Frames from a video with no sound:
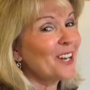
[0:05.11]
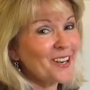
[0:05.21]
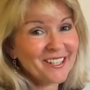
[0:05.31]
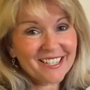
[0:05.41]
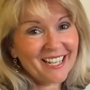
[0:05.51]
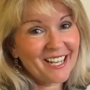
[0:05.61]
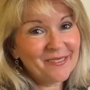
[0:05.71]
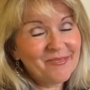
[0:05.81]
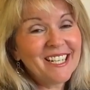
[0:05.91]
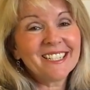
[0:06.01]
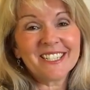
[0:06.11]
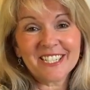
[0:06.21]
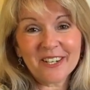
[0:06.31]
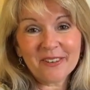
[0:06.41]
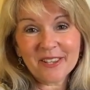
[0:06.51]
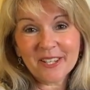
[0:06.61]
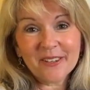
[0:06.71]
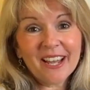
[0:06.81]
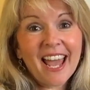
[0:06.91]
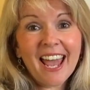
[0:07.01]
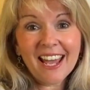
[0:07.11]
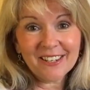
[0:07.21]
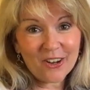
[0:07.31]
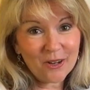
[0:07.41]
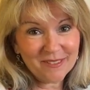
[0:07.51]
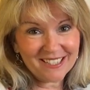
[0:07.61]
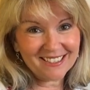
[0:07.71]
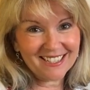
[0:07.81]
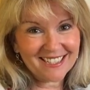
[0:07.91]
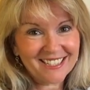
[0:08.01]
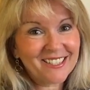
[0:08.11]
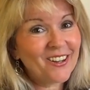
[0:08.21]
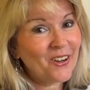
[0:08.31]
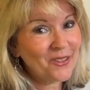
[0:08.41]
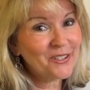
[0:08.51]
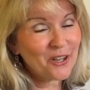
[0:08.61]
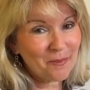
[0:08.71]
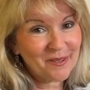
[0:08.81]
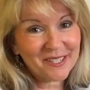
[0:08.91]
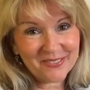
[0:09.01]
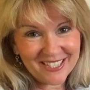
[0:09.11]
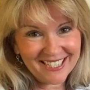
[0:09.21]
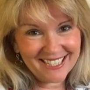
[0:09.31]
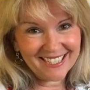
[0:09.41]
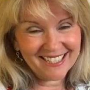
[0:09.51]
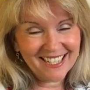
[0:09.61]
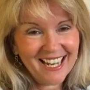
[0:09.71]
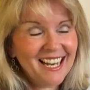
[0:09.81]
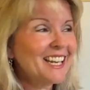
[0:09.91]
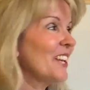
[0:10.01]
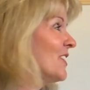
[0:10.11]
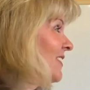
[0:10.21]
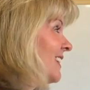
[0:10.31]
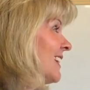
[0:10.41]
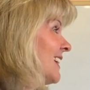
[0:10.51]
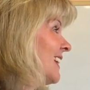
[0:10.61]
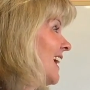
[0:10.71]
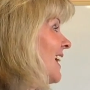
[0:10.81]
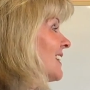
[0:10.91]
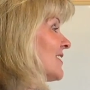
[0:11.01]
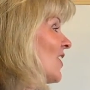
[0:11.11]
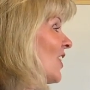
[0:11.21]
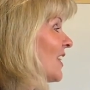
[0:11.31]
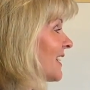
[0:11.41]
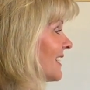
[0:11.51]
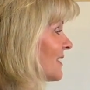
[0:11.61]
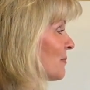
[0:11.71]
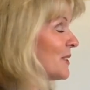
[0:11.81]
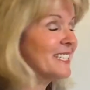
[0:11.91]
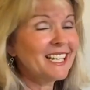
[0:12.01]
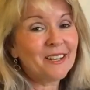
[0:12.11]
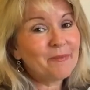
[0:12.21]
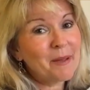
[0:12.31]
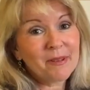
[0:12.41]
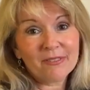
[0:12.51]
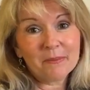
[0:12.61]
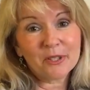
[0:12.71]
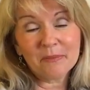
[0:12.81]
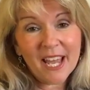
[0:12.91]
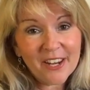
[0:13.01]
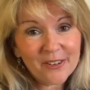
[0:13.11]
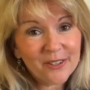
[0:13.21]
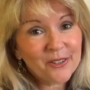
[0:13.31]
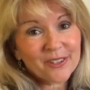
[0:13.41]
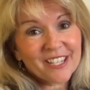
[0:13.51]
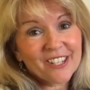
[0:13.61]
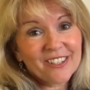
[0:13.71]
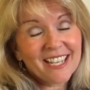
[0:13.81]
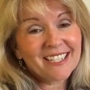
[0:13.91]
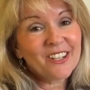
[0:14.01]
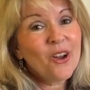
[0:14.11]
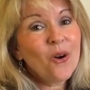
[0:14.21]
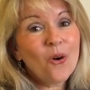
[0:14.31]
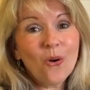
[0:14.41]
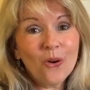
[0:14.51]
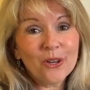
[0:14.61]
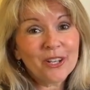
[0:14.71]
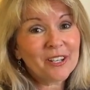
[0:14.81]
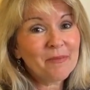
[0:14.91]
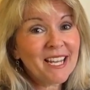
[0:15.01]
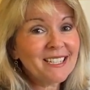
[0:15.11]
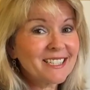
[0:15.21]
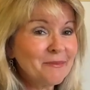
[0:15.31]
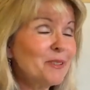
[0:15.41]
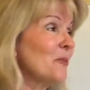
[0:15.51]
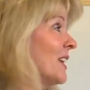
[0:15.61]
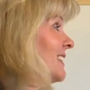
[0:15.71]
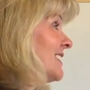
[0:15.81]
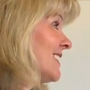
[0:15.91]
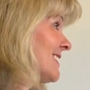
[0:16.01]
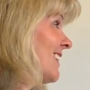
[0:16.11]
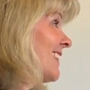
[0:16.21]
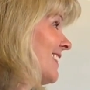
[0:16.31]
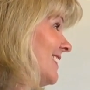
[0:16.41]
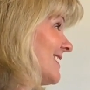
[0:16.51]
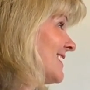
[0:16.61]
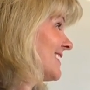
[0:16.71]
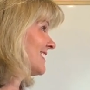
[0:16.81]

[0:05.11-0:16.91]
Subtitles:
target game to share with you and object lesson on the topic of sin. Now you can get a target printout maybe from your manual or the internet, or you can make a simple one just like this.